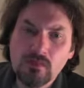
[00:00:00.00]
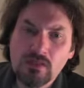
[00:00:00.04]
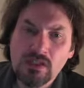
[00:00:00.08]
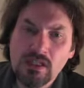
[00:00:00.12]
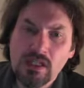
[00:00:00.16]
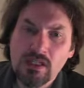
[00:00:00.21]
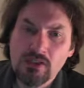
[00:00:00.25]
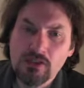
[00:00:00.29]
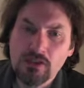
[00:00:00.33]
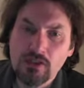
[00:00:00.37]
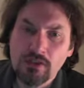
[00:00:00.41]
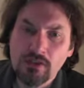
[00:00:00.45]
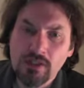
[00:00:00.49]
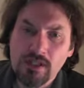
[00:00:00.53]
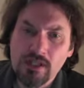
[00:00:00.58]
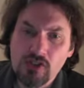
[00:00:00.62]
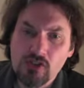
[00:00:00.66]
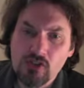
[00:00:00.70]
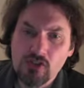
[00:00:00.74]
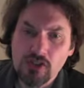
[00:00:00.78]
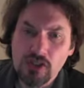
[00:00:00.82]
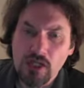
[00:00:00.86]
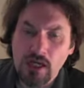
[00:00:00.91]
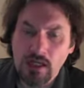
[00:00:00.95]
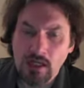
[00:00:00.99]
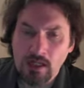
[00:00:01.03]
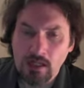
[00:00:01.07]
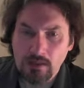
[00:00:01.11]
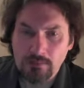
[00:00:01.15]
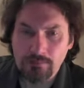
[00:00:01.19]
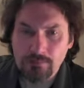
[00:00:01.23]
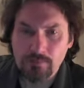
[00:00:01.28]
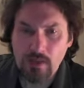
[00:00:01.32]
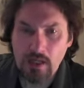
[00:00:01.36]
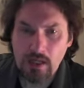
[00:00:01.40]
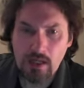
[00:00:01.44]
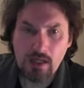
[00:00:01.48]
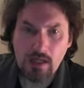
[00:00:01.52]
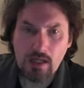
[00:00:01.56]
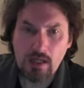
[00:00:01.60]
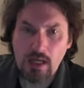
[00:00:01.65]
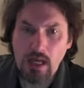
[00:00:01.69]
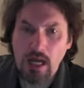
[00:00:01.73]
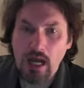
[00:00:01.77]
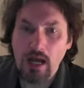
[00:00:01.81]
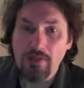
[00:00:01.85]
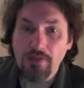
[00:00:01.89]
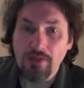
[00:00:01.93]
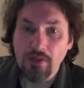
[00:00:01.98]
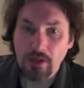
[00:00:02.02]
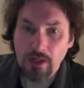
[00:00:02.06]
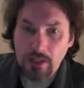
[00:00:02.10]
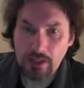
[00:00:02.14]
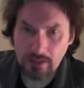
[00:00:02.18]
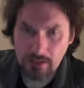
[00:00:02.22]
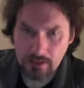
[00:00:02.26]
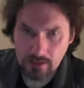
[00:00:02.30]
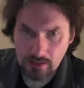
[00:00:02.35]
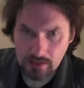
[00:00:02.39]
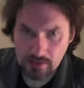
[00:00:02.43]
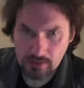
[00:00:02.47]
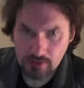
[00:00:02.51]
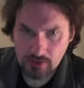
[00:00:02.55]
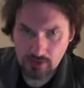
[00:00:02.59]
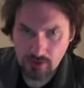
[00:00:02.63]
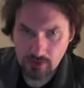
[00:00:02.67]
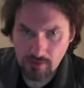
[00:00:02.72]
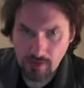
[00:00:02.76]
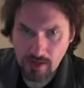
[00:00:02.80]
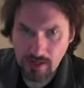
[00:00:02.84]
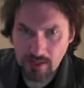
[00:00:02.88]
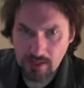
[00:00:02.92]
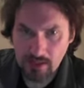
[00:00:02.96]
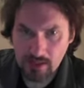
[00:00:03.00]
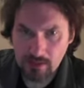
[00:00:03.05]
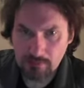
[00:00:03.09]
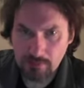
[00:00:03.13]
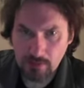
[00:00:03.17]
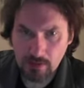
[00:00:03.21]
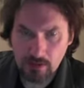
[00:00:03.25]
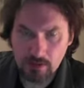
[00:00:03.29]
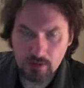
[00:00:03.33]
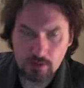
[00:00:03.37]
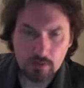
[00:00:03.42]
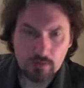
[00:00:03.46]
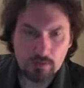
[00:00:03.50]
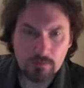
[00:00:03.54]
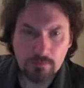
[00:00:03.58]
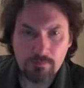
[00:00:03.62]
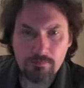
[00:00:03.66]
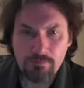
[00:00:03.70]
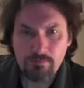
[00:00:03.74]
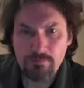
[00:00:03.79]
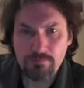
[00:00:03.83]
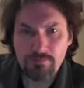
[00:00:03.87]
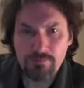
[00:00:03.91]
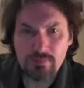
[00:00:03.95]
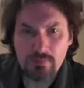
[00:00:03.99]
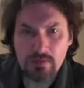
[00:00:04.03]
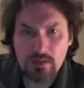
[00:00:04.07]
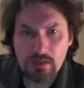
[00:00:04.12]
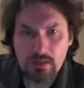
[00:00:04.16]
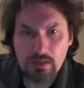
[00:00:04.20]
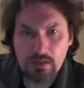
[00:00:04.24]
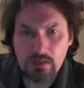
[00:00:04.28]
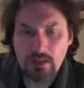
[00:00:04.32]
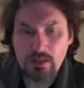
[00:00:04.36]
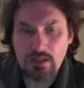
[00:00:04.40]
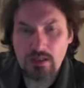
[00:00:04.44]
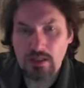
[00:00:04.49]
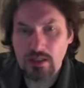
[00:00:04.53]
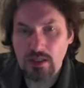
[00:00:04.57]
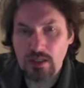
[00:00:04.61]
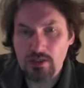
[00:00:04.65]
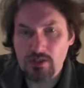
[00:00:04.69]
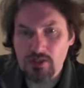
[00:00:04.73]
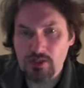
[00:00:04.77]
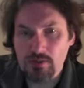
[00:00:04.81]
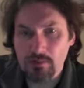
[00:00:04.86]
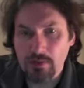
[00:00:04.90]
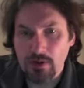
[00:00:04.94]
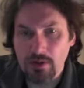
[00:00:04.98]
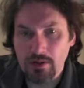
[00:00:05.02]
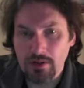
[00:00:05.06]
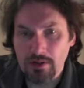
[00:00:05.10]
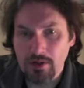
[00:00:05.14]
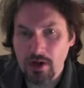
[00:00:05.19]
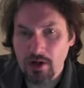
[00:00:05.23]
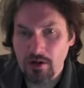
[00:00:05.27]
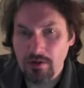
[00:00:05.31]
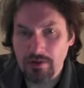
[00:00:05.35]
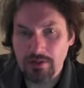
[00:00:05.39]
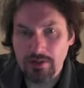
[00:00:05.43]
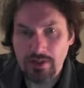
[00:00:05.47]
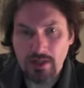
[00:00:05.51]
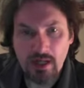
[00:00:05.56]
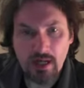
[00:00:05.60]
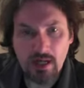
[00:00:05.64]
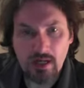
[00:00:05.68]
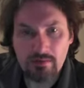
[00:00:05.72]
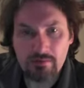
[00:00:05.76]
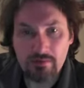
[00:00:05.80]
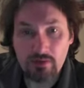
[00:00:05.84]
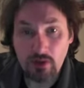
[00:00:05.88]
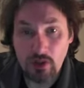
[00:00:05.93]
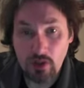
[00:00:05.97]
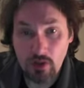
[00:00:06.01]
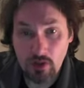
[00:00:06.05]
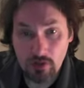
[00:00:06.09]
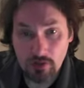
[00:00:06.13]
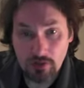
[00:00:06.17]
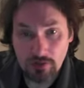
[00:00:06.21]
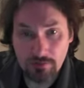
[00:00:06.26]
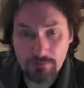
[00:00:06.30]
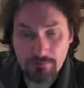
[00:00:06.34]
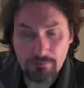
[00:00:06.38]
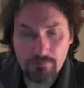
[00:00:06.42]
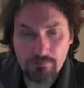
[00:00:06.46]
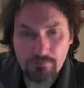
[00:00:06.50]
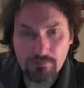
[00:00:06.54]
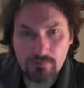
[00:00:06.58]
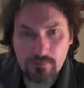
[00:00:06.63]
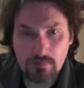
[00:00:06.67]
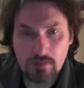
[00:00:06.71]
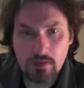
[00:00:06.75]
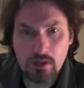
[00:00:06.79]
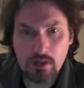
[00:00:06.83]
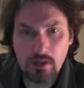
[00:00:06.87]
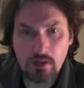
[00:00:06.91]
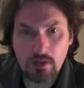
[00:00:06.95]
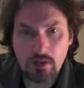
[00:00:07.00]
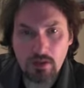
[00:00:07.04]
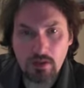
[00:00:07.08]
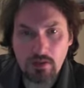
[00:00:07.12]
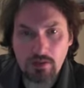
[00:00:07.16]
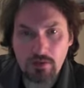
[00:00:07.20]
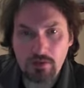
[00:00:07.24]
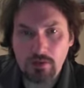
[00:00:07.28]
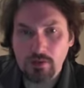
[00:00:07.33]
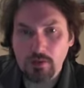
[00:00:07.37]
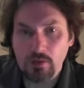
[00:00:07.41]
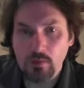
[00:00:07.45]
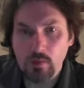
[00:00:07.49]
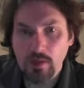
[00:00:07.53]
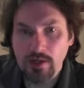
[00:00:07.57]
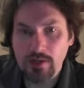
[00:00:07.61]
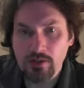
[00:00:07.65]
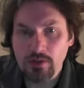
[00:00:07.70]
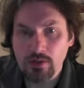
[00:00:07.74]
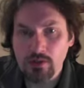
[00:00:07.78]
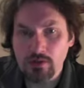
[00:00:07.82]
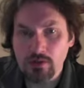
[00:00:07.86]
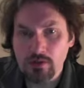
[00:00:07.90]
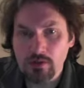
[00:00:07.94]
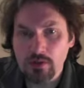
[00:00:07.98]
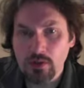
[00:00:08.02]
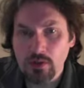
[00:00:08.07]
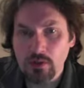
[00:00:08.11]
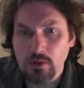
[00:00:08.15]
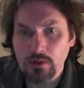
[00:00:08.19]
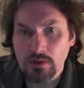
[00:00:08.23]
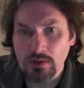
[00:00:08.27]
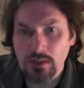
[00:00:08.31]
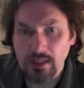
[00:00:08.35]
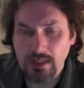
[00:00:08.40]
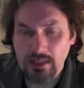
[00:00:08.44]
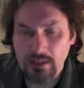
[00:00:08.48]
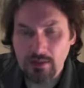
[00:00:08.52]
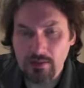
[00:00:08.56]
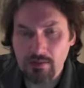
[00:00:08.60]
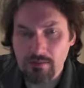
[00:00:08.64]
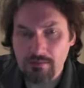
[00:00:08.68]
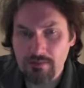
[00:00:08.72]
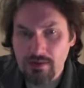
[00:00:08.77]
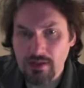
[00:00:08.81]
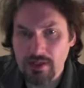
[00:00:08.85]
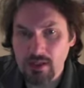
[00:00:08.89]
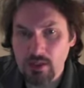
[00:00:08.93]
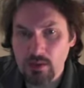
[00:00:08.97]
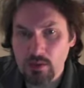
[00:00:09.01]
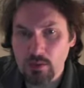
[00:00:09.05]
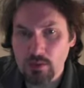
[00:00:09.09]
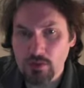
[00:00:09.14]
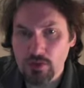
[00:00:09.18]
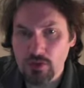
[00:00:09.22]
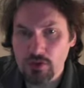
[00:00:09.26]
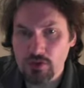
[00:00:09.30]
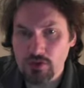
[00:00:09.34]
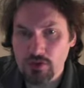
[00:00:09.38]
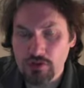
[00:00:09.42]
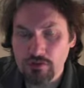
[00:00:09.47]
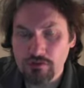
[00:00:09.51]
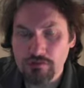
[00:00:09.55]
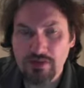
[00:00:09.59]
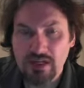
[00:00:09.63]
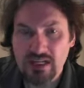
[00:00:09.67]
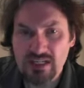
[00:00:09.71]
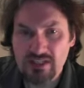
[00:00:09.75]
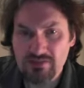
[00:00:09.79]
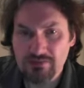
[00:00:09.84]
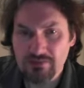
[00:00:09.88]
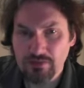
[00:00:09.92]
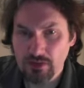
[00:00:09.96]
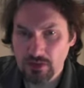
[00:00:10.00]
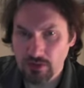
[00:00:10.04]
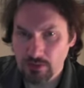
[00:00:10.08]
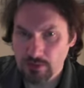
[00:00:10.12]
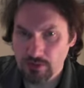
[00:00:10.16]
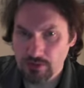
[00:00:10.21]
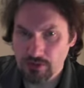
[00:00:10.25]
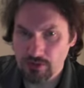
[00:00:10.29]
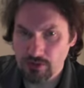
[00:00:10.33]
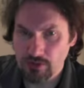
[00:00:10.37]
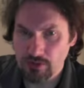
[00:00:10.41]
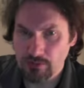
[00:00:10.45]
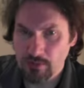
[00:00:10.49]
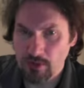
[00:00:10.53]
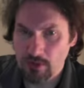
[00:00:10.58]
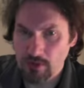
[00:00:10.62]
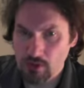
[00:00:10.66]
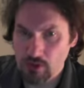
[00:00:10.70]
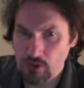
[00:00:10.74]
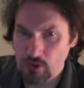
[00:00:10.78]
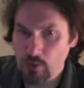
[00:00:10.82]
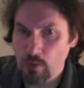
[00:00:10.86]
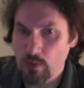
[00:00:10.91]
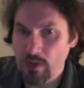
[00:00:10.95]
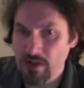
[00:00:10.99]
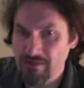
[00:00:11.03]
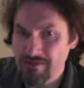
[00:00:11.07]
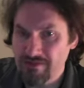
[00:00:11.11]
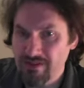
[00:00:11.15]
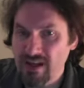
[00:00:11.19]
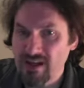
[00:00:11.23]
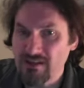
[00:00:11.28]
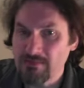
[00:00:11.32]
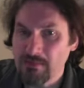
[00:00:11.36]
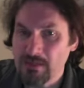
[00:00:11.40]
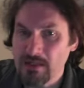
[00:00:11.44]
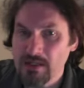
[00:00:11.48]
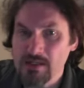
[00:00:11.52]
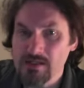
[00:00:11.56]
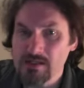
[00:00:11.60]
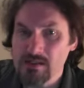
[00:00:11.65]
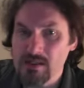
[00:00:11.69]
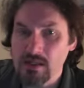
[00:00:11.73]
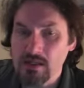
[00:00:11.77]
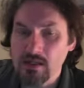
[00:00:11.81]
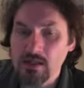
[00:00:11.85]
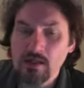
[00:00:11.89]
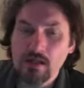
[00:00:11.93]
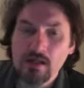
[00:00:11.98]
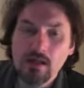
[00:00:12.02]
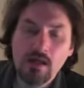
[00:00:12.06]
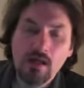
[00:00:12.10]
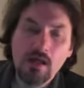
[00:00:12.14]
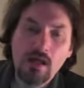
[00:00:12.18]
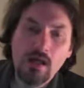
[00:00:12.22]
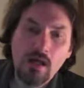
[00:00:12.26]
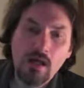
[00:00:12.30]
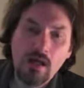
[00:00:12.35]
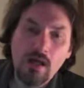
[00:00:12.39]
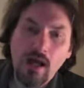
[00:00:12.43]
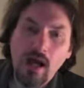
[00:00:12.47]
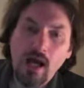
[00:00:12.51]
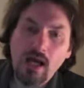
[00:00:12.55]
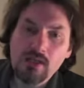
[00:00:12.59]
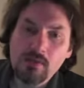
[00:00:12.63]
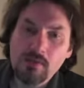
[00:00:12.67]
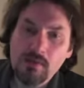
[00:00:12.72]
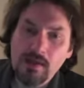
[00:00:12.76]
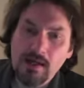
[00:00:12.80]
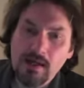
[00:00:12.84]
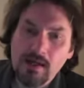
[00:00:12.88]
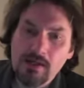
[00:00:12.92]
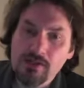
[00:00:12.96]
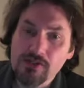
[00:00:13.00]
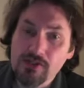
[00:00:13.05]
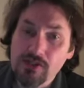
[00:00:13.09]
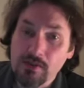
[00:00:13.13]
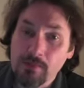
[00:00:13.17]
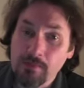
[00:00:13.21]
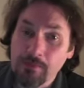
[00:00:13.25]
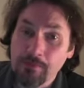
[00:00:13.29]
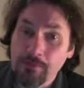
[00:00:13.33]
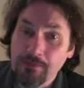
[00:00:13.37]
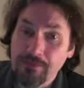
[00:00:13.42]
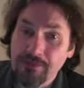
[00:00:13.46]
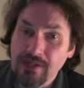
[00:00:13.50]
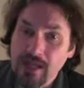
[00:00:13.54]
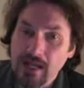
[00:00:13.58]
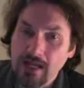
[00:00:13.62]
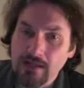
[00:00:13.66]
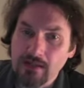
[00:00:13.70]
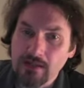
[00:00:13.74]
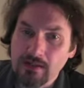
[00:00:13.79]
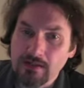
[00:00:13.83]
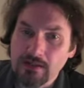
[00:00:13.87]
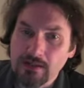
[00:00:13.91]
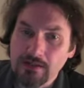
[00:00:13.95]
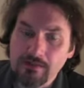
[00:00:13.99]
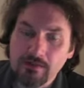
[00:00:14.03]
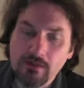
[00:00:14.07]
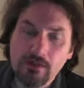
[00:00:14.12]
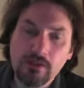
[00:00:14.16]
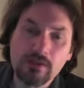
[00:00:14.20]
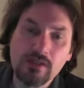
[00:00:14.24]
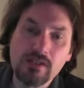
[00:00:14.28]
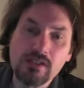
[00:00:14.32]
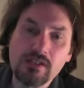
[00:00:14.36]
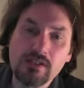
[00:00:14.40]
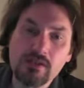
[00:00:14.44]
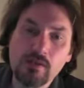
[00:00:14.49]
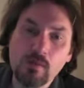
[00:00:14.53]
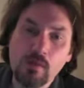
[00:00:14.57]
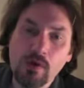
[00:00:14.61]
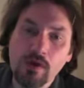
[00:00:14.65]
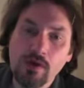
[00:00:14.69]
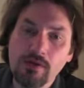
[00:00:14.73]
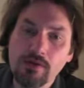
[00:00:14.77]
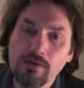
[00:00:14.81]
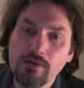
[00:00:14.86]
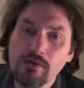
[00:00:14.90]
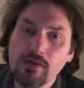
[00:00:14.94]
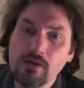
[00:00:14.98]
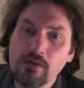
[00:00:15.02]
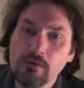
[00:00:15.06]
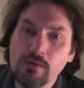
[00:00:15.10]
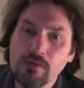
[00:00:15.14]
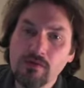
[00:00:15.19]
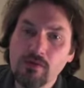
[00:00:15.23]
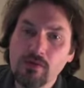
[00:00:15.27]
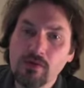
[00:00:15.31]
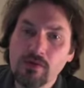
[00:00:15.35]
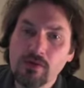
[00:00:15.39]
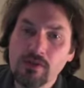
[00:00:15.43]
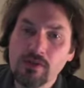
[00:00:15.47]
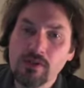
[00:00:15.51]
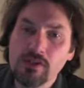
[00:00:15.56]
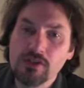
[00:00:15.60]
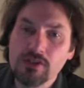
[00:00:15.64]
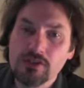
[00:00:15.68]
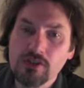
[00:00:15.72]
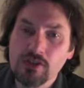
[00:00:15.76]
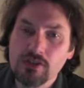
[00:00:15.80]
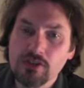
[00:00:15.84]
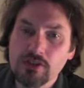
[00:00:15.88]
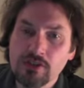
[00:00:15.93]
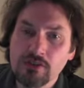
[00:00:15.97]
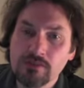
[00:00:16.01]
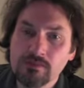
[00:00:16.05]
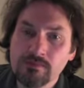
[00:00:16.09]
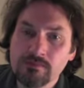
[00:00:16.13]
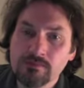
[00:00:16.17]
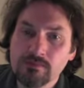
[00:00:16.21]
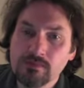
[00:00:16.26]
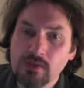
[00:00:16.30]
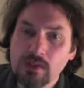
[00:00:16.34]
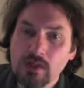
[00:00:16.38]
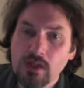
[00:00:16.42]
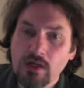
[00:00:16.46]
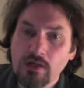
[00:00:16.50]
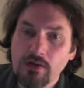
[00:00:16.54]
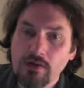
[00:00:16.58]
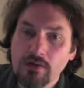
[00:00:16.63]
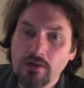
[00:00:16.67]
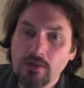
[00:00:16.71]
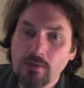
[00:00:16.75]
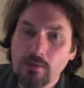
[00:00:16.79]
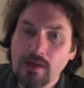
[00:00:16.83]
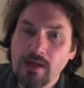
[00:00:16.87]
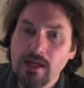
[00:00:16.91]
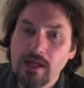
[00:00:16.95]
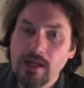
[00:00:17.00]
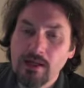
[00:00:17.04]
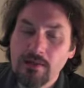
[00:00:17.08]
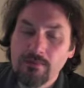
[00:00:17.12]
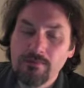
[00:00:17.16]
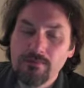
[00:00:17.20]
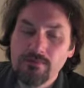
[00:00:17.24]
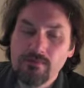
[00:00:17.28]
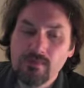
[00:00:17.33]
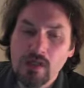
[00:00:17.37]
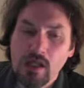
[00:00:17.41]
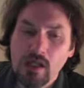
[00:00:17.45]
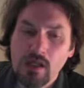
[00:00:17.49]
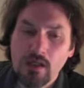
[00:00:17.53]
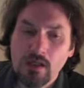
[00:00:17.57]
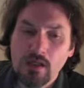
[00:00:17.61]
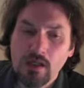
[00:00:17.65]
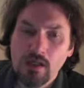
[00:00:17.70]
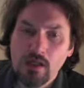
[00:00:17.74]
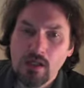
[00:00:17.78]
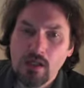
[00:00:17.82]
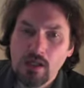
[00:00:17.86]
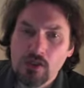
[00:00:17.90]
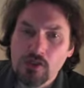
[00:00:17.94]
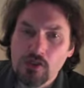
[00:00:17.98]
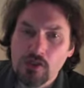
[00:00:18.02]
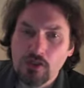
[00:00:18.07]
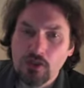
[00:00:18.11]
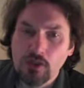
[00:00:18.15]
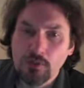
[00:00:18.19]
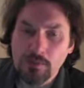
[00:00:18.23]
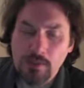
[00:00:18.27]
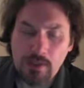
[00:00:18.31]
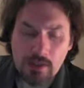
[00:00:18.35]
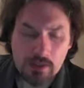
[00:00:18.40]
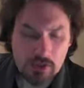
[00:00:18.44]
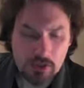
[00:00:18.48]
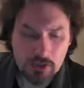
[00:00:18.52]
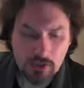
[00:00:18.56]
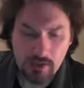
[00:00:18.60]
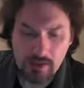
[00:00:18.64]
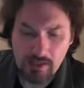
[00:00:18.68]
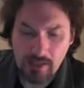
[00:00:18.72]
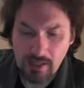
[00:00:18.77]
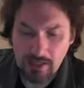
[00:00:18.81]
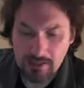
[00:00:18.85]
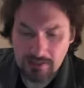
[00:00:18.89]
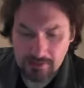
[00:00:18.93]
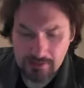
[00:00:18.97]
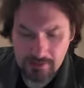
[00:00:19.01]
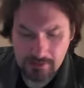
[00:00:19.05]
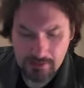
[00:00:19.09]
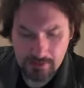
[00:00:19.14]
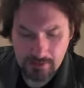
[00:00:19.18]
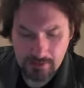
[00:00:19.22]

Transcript: It's on his channel and the link is directly below. It's about an hour and a half long, although when you go and click on the video, you should fast forward to about 25 minutes in, as we had some technical difficulties to work through before the discussion got underway. So I hope you enjoy that.